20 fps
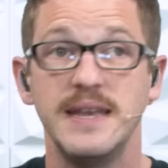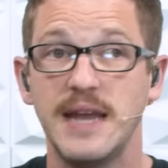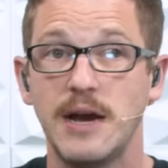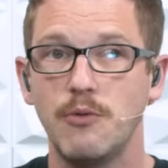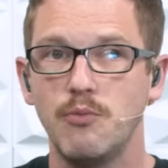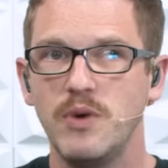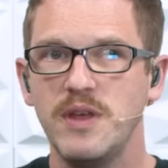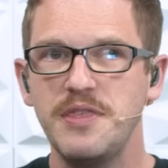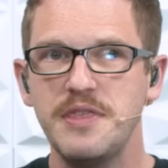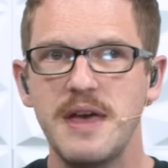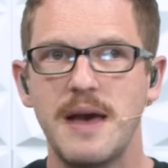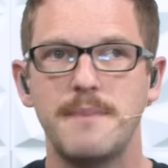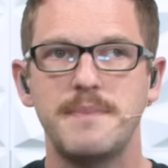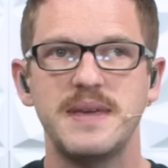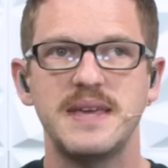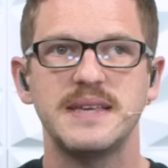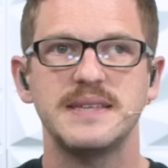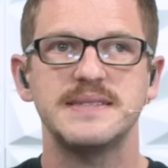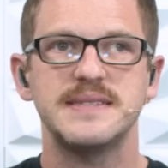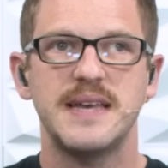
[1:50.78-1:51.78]
Now, with that
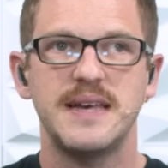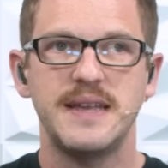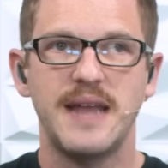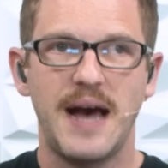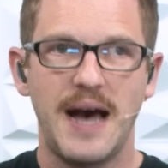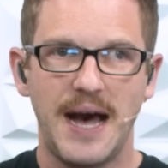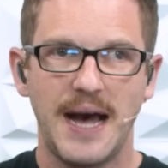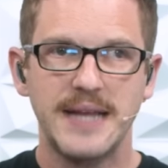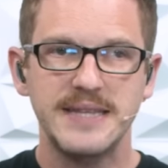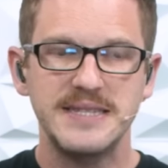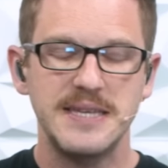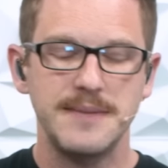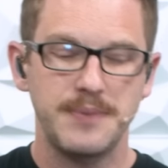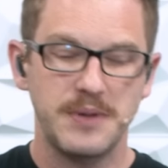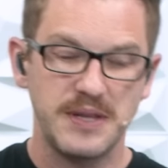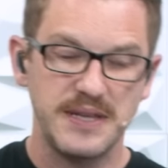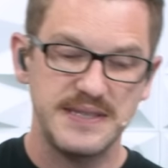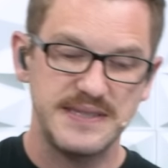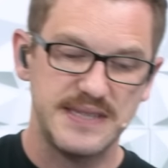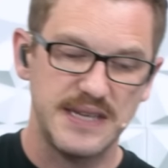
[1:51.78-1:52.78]
being said, I
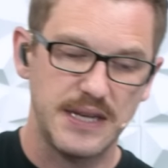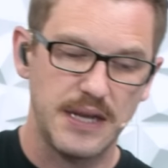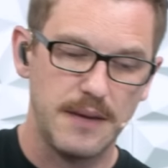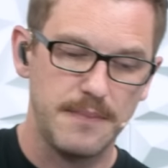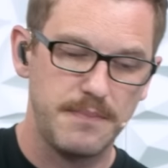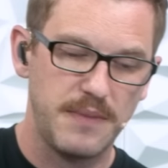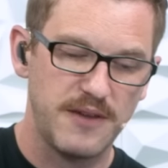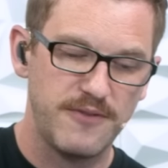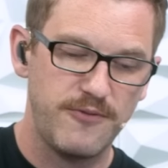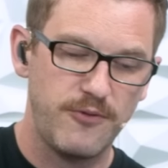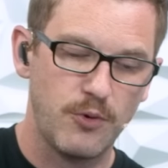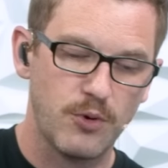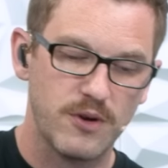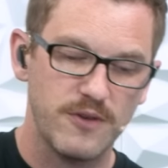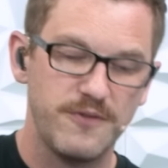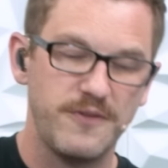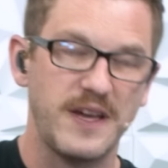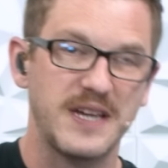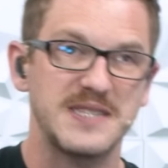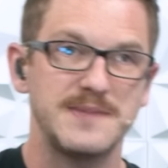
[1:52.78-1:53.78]
typically set up my four
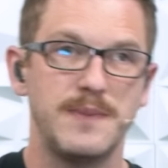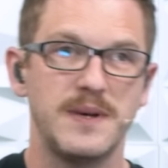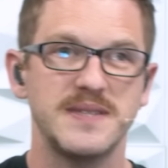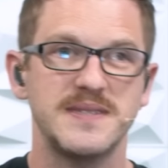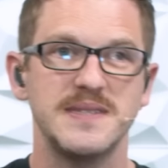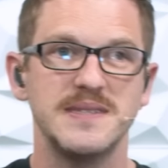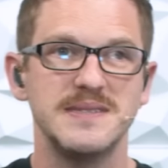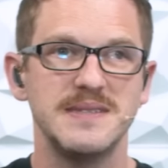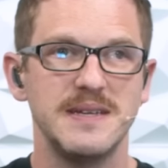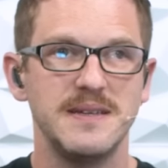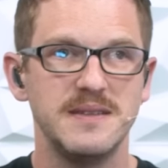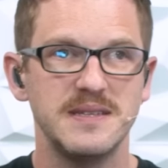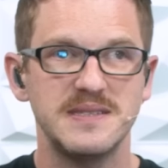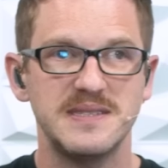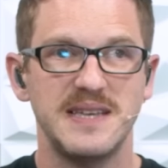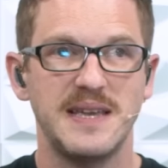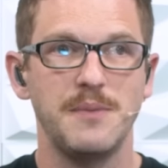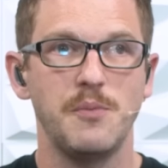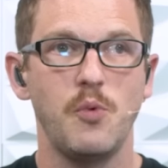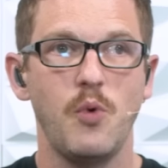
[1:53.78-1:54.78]
effects buses in the
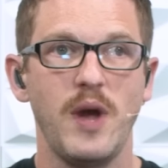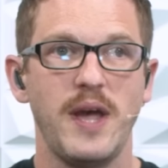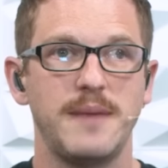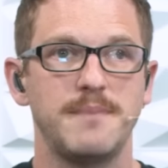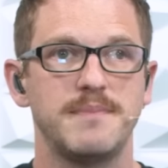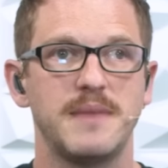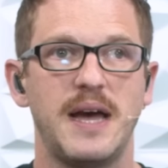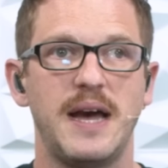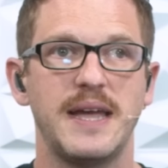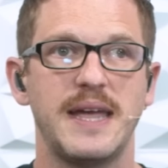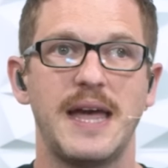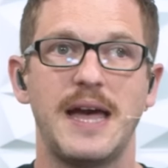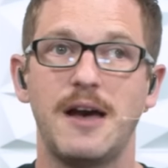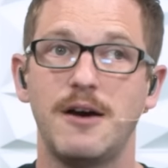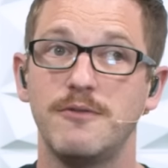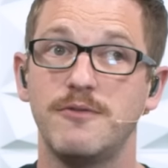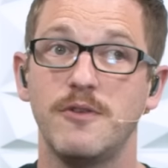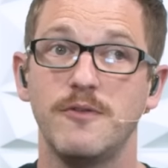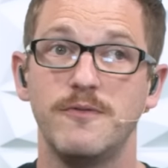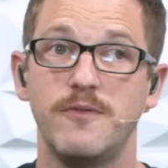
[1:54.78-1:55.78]
same way. I
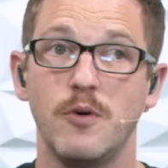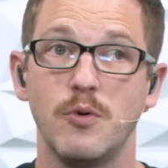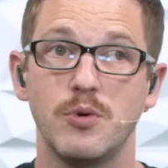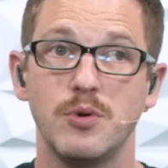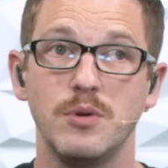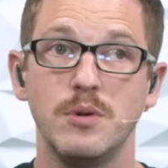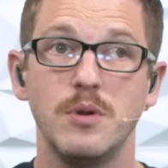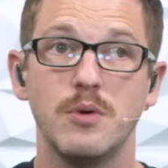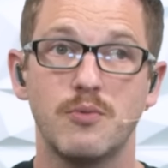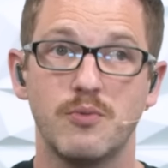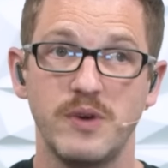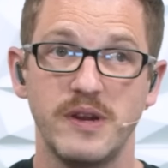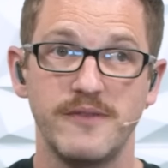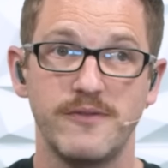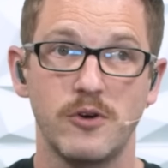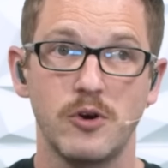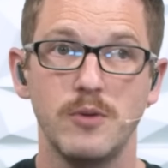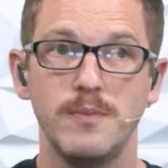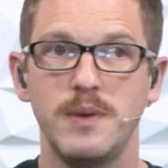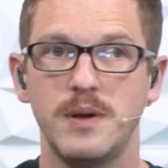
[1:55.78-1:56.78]
have vocal
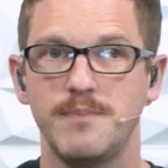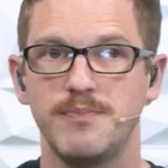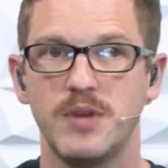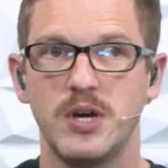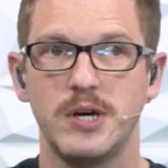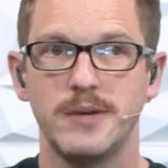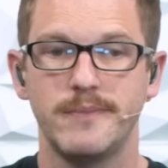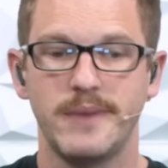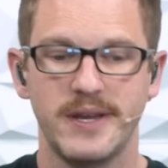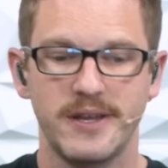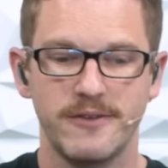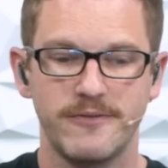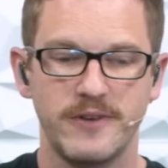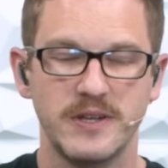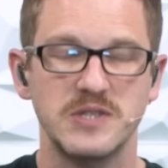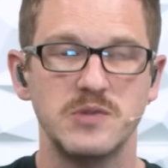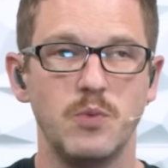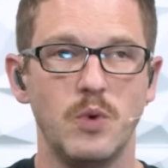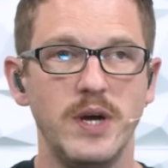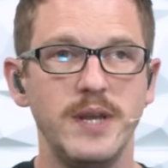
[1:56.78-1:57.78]
reverb on my
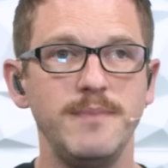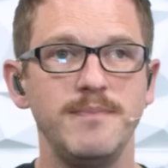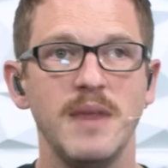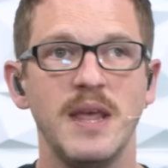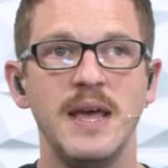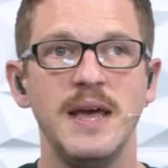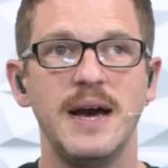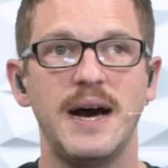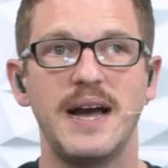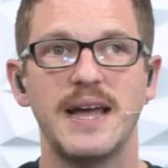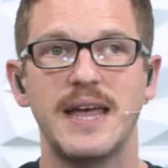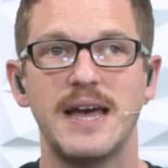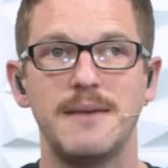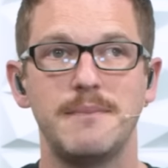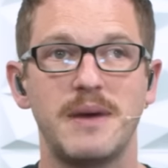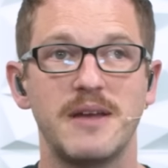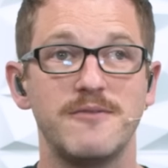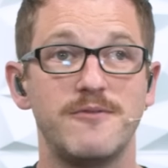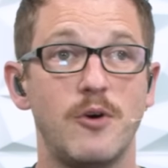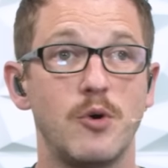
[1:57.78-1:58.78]
effects one. I
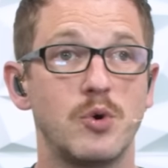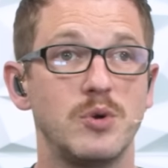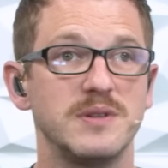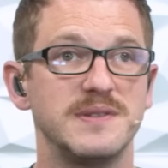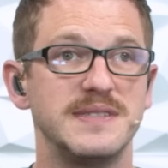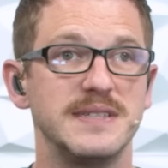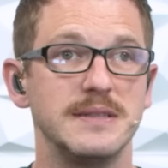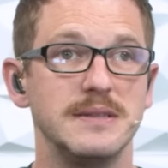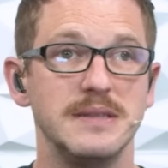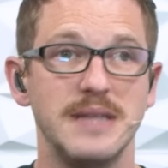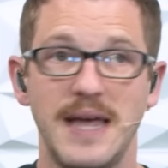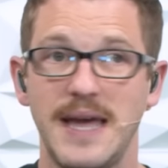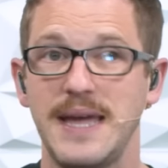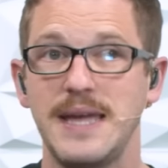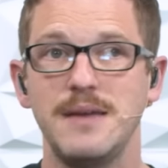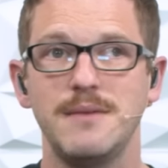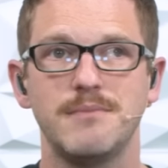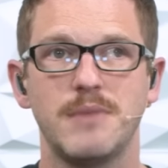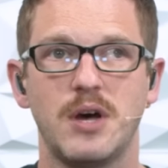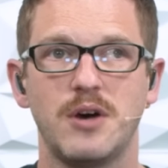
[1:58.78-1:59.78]
have my vocal
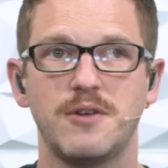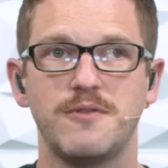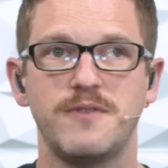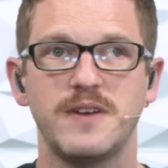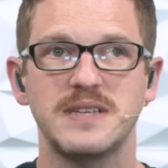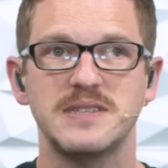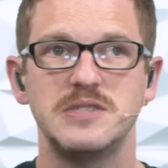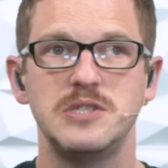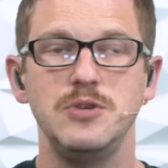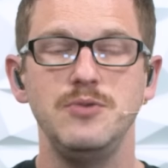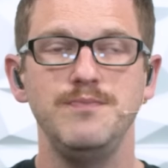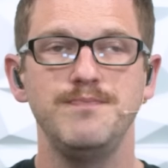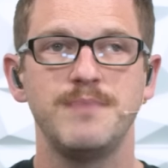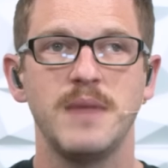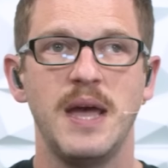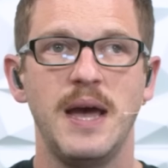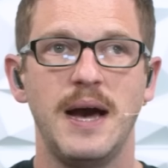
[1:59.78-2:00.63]
delay on effects two.